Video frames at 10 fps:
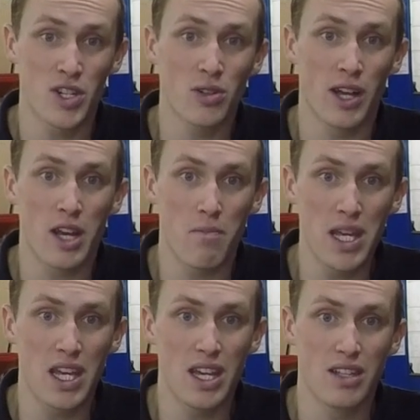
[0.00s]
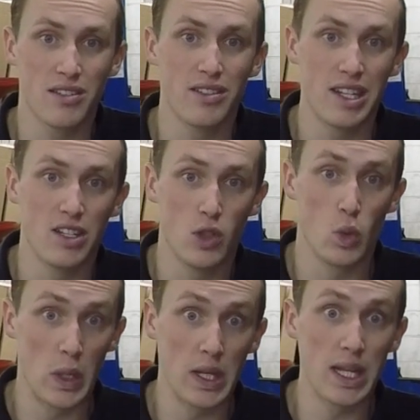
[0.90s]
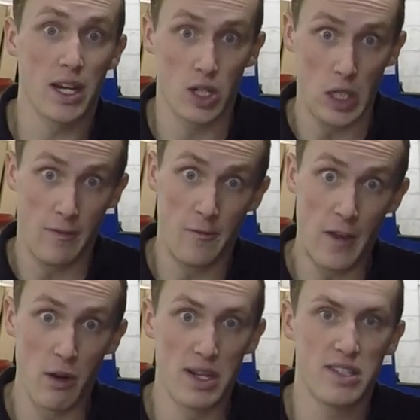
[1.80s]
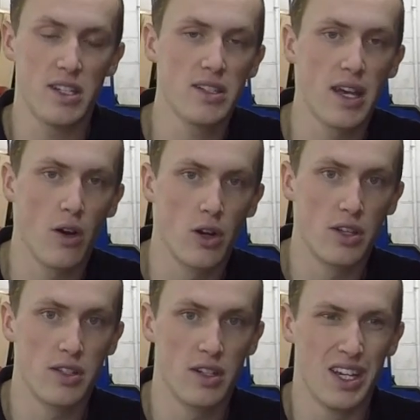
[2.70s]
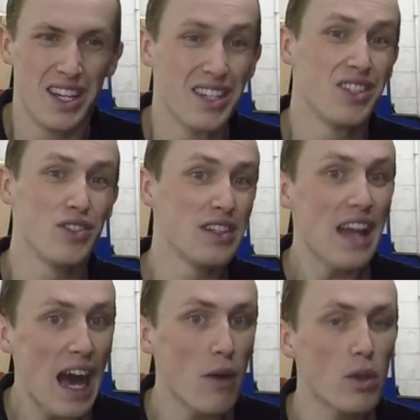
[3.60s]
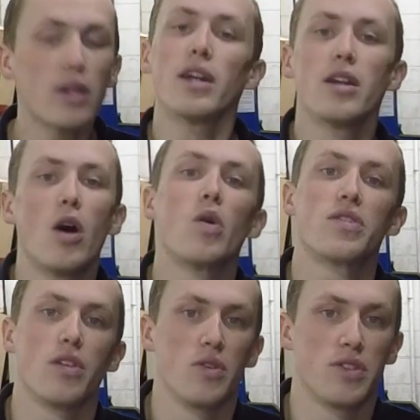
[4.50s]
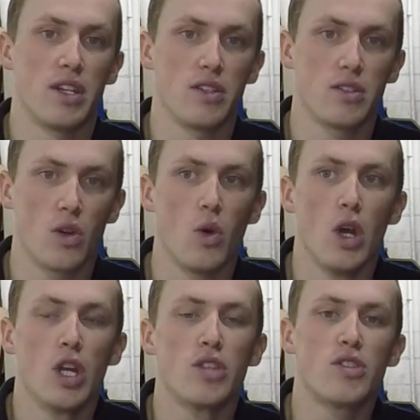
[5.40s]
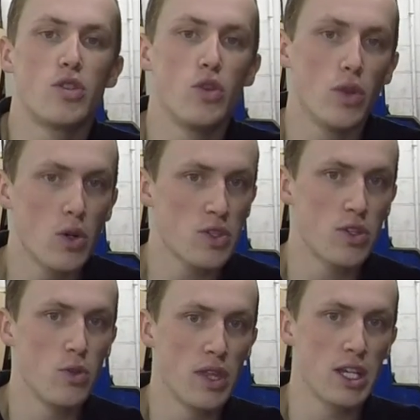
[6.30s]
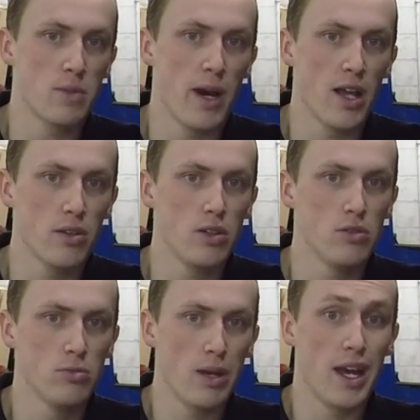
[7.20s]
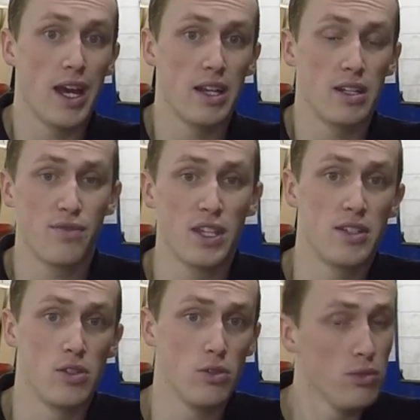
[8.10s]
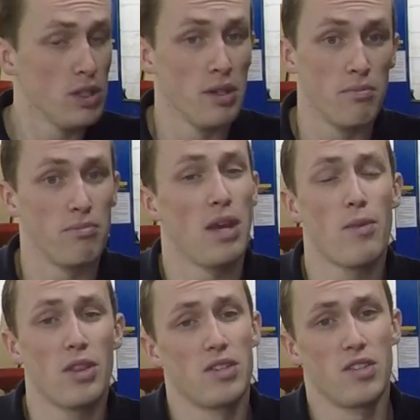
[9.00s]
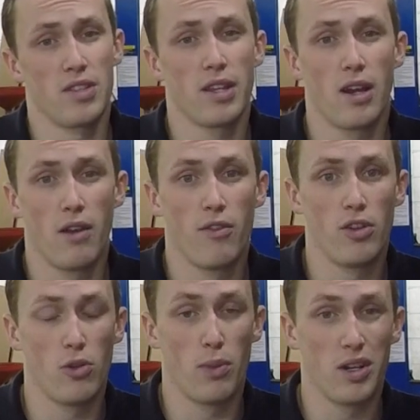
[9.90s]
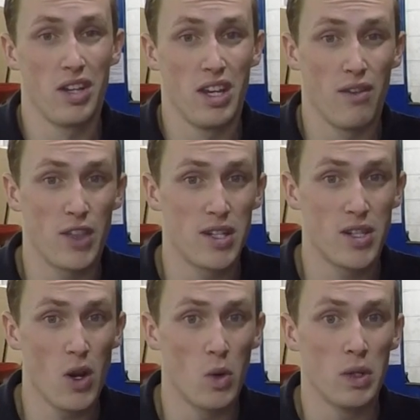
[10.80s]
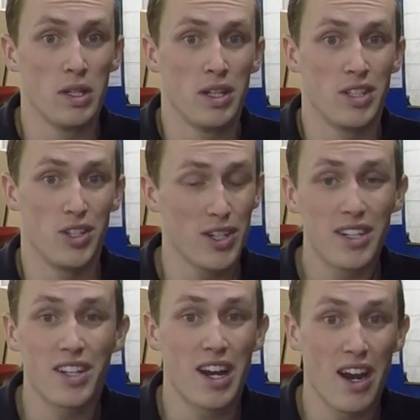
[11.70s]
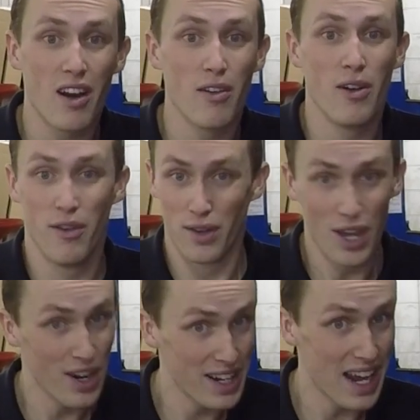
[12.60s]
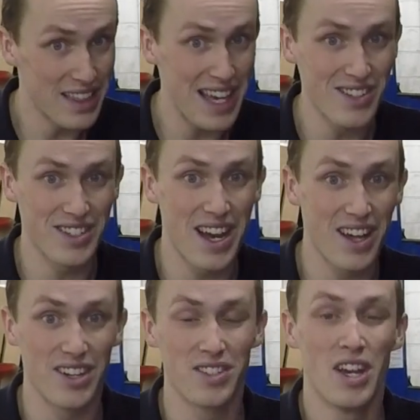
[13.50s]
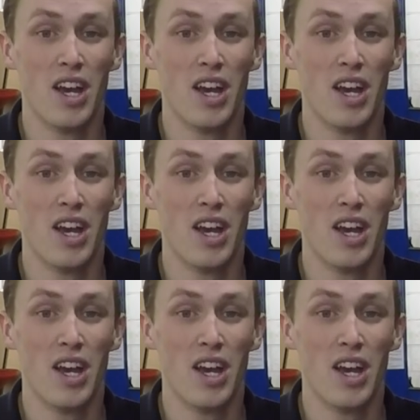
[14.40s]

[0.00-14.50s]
you're like me and you really are very detail oriented, you're not really going to notice those things. So do those two things bother you? And if they do, maybe this isn't the car for you. But if they don't, you're getting a car for $39,000